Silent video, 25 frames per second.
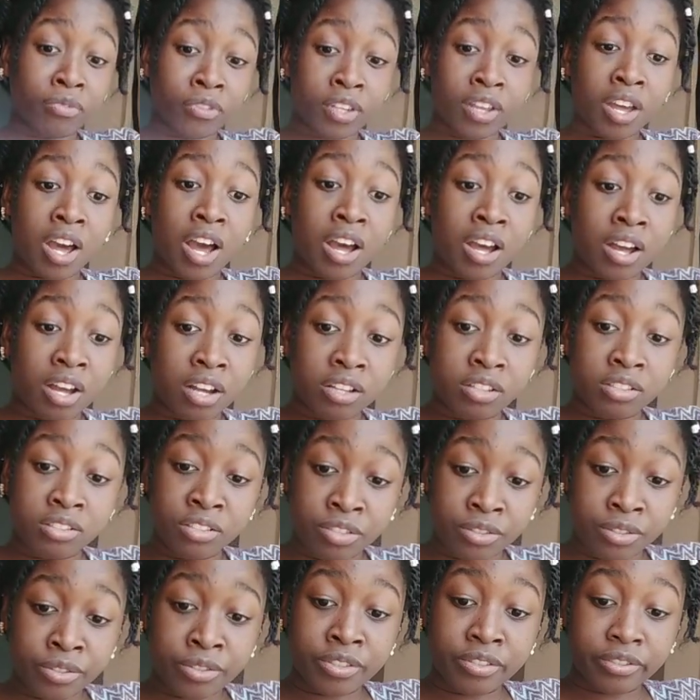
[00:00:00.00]
yeah,
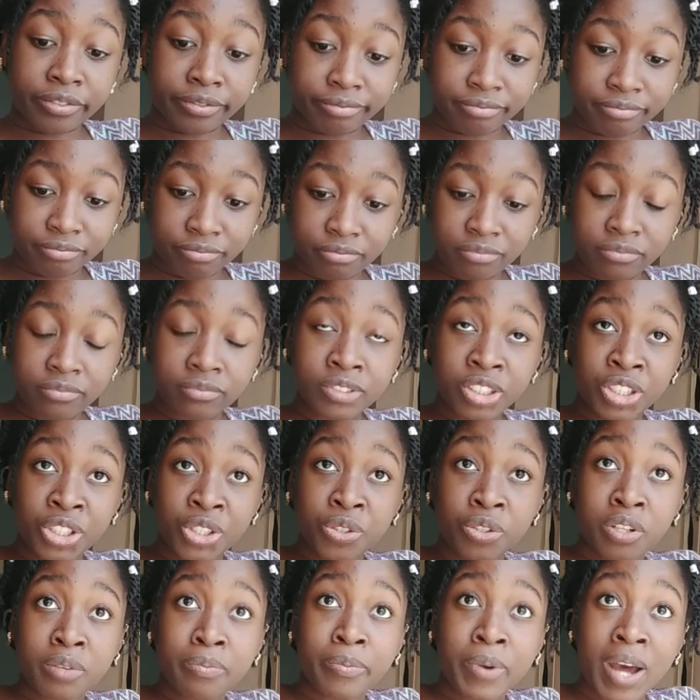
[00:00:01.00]

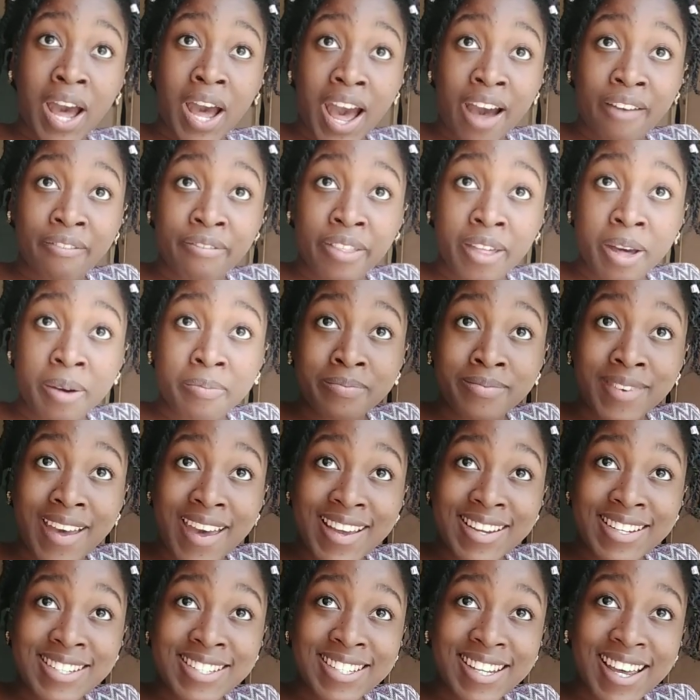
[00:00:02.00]
you'd have them.
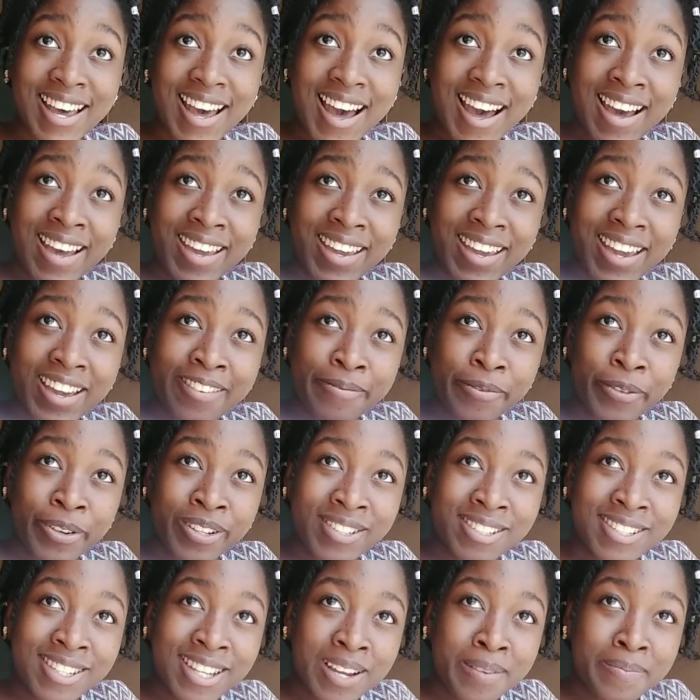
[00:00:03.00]
And I am
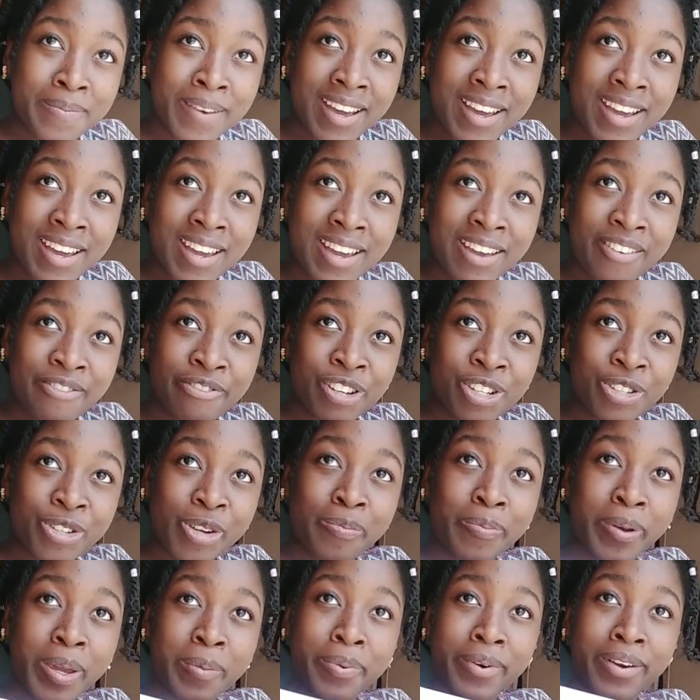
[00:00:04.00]
going to take my
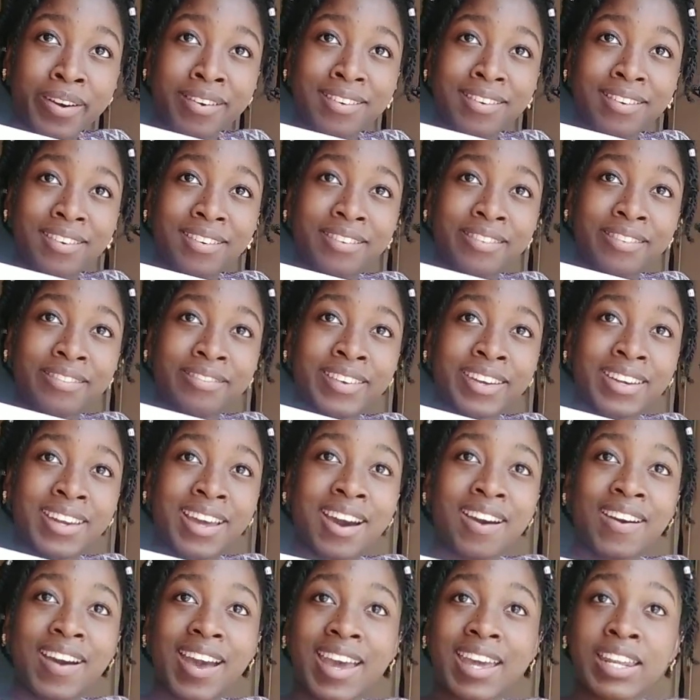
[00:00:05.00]
eviction paper right
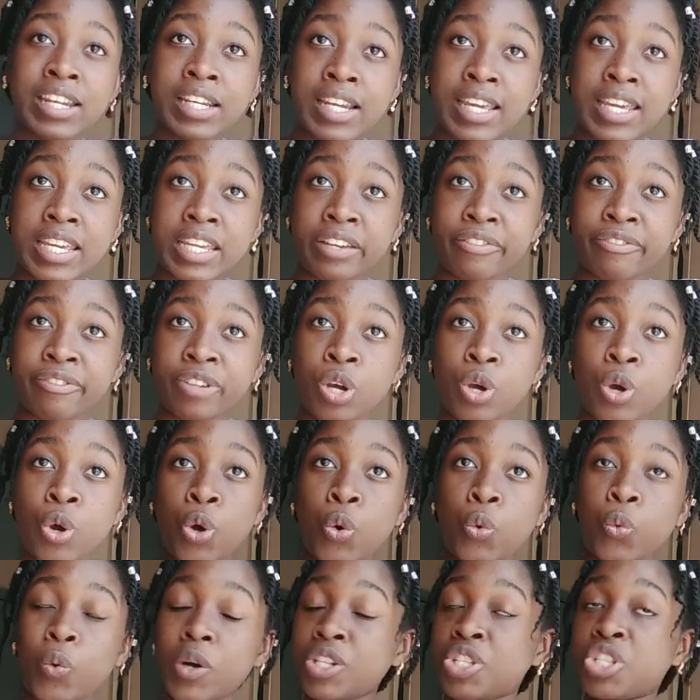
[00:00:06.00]
now and leave.
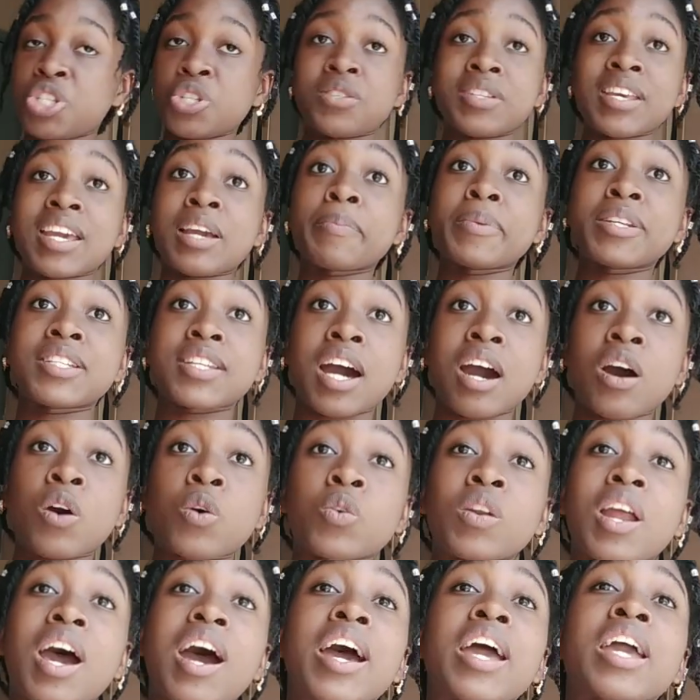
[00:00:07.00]
Once you take me
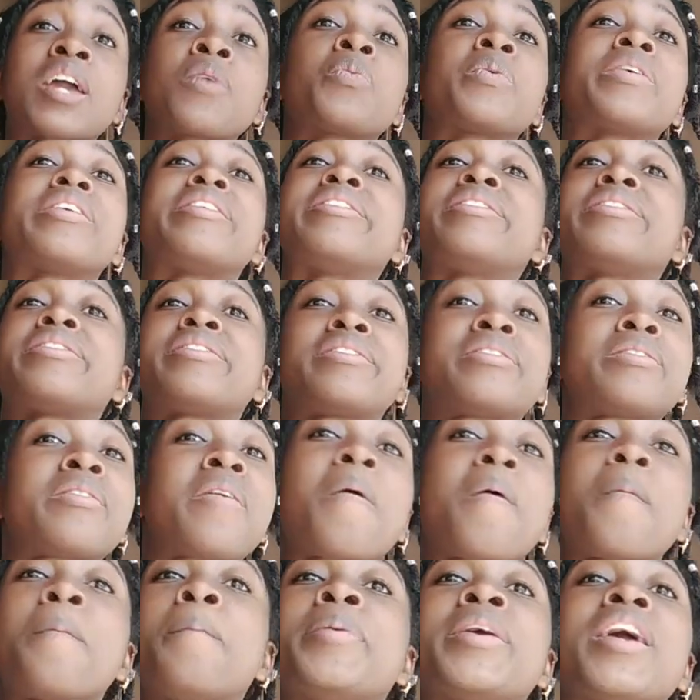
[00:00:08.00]
down, I will
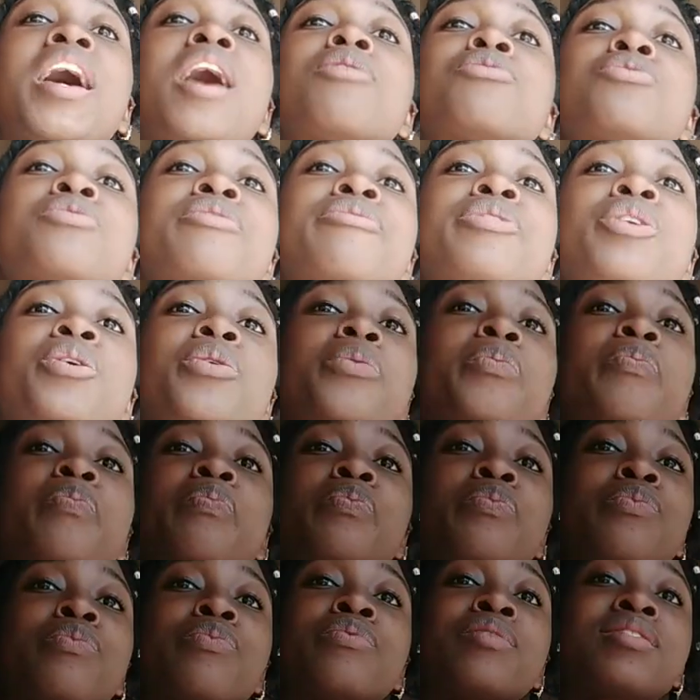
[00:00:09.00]
be out of your
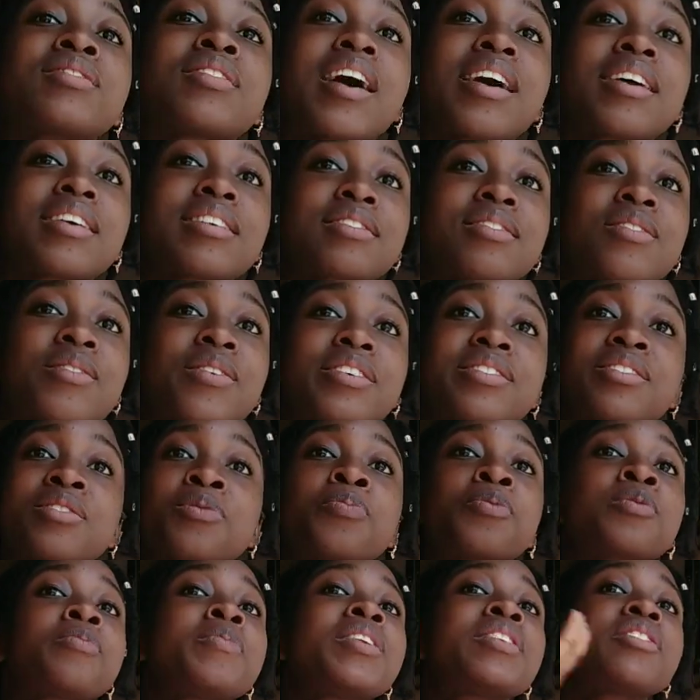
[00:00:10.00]
sight. Okay,
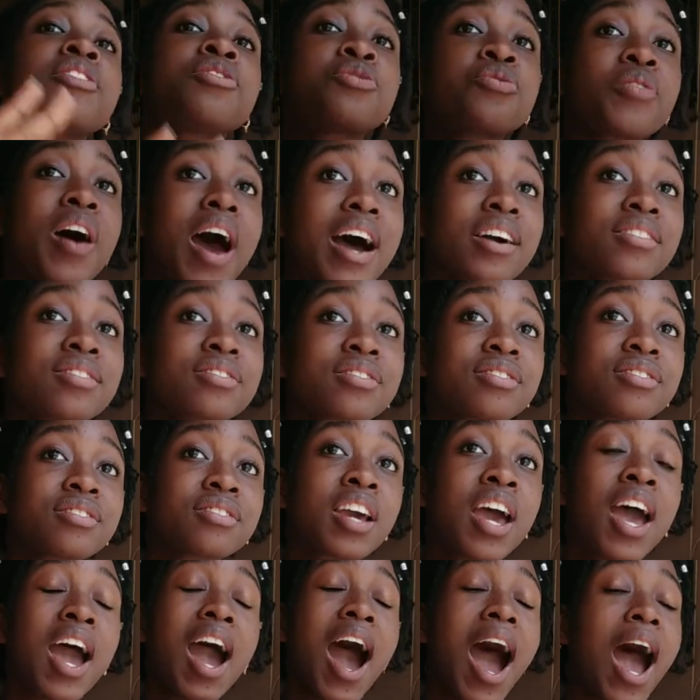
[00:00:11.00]
just put me in the trash.
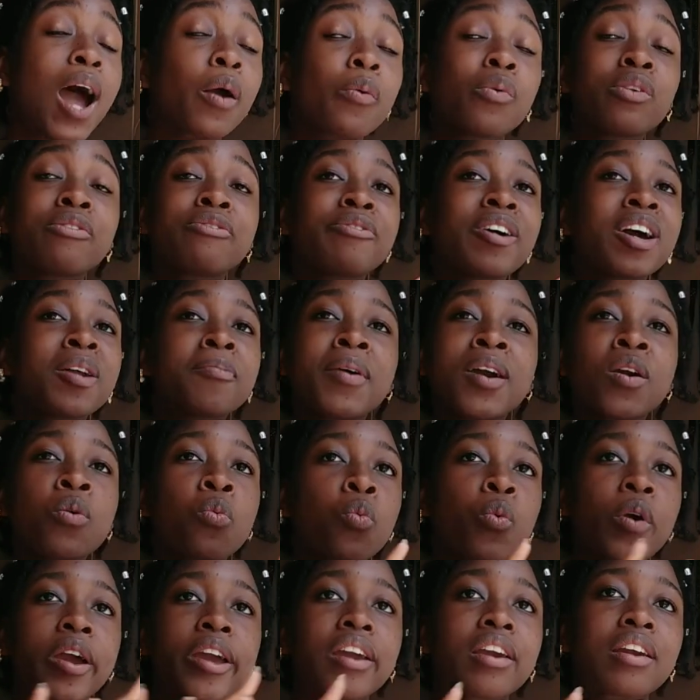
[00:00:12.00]
I will find my
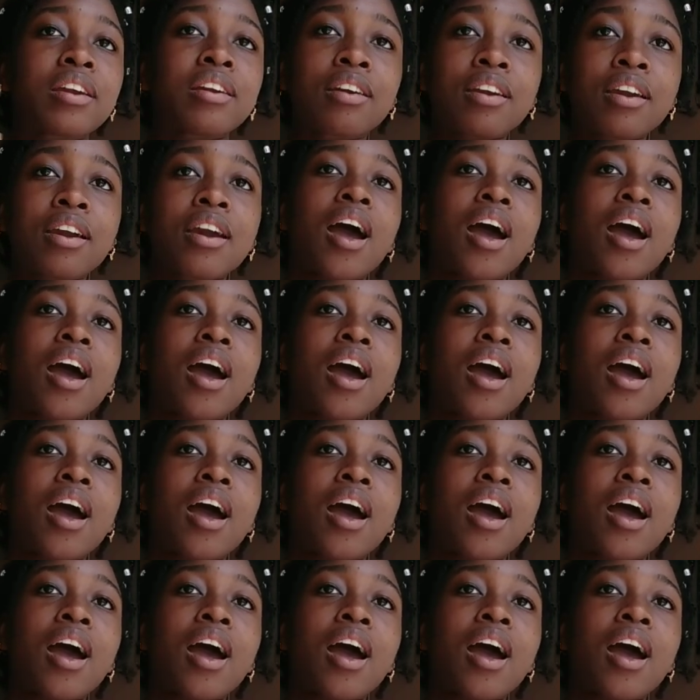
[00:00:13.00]
way